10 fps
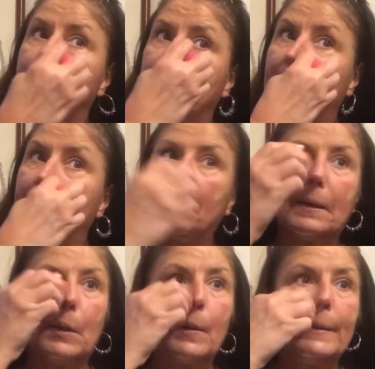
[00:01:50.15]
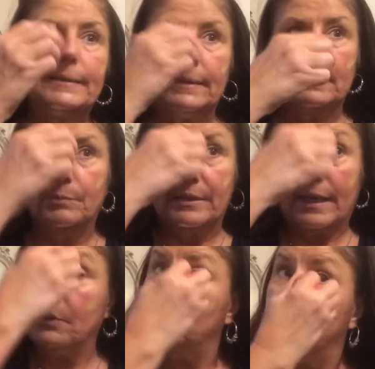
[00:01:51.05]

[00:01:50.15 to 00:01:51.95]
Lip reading: little creases beside your